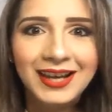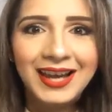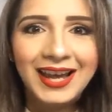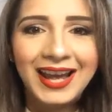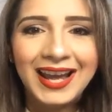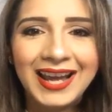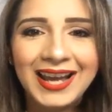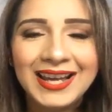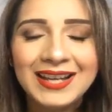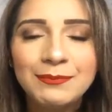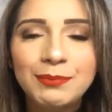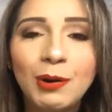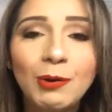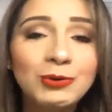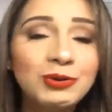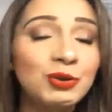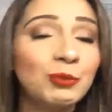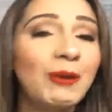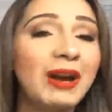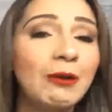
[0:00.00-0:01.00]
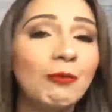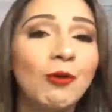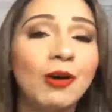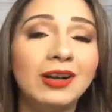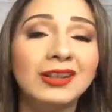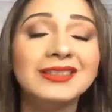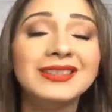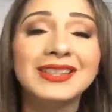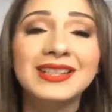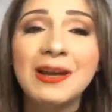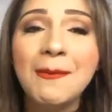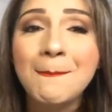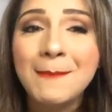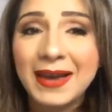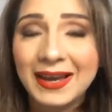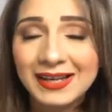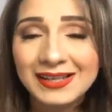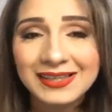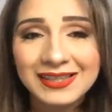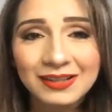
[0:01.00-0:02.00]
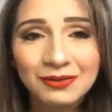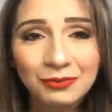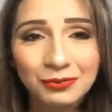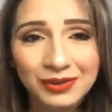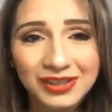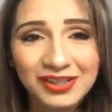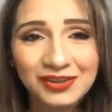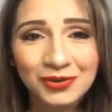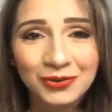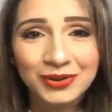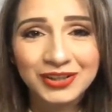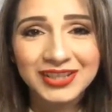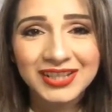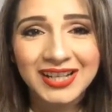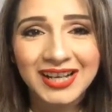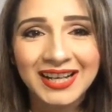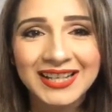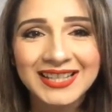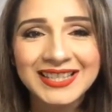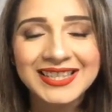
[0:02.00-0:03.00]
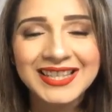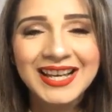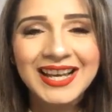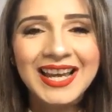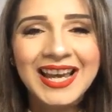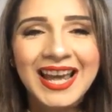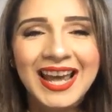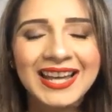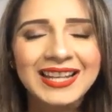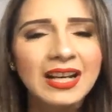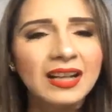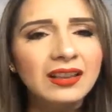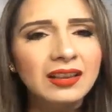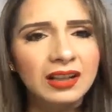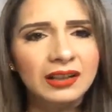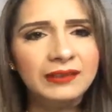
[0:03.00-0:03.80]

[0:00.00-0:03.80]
And Poster My Wall is an amazing resource, guys. And I love